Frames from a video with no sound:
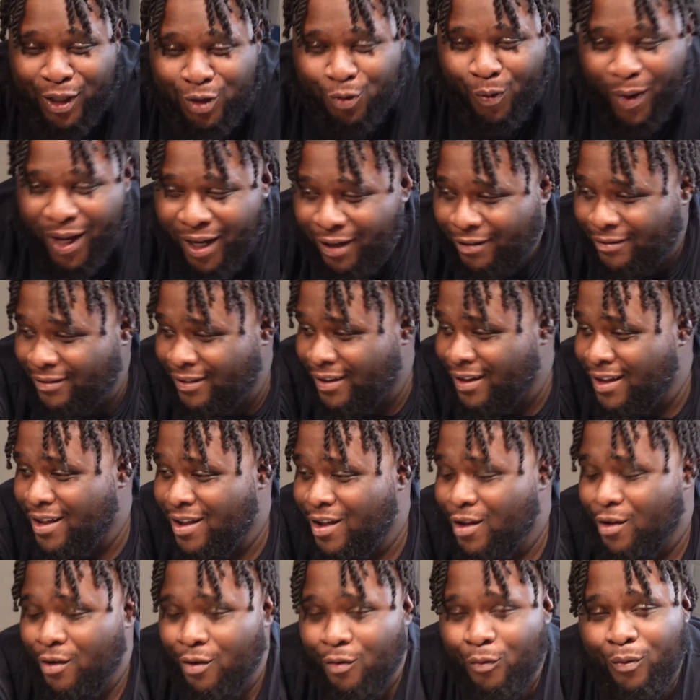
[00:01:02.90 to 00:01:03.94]
as well. Man,
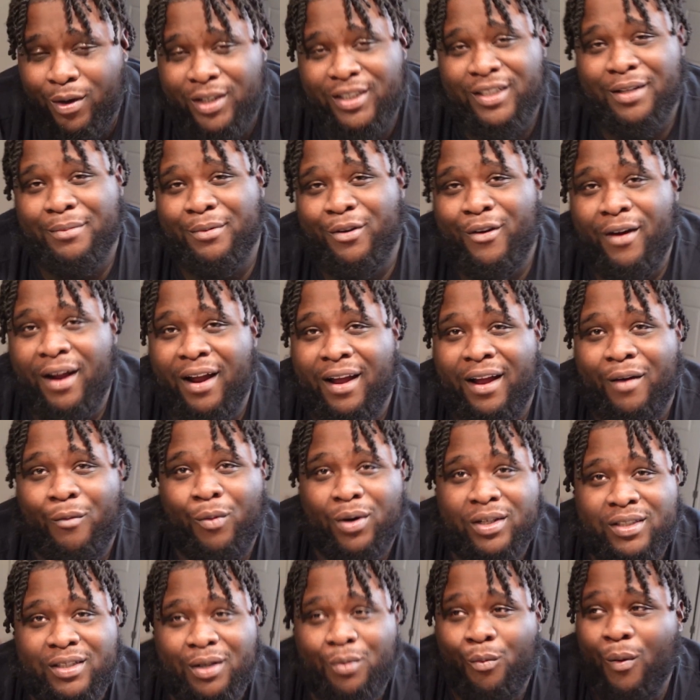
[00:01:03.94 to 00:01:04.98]
like was them people,
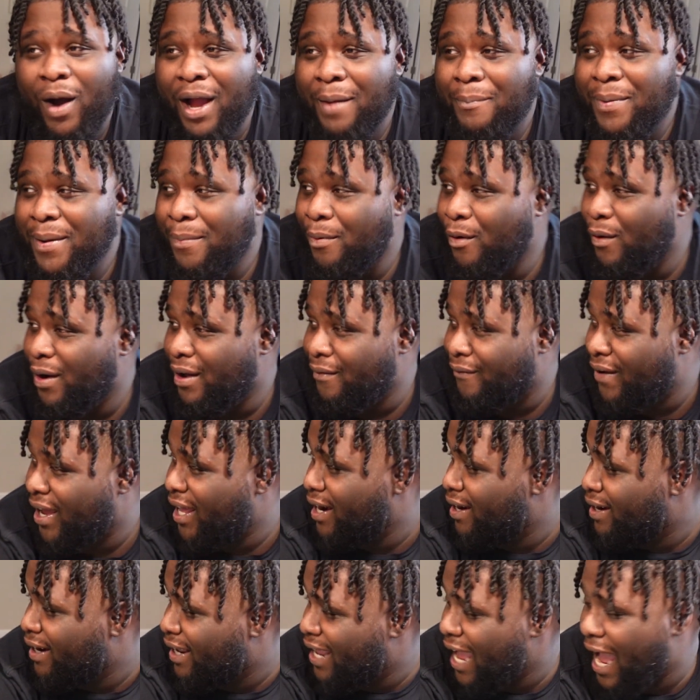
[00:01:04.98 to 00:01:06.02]
was them white people
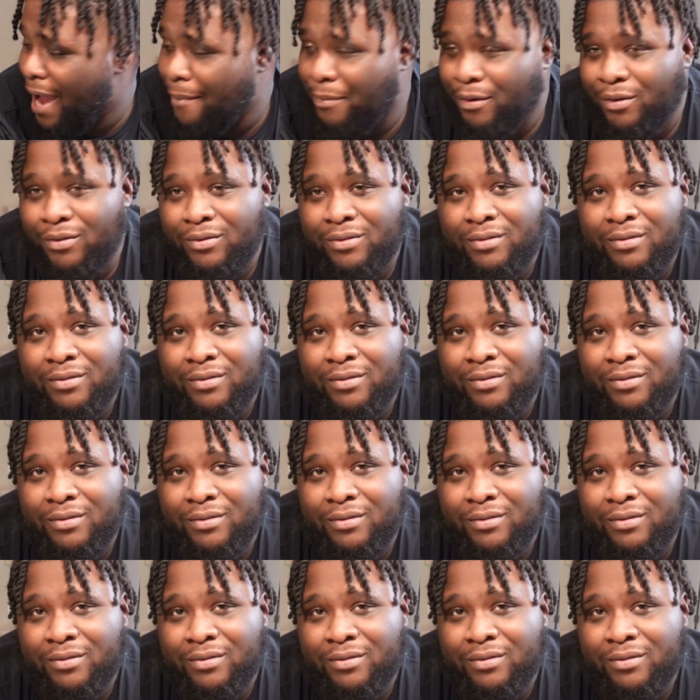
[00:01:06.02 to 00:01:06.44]
invading the Capitol?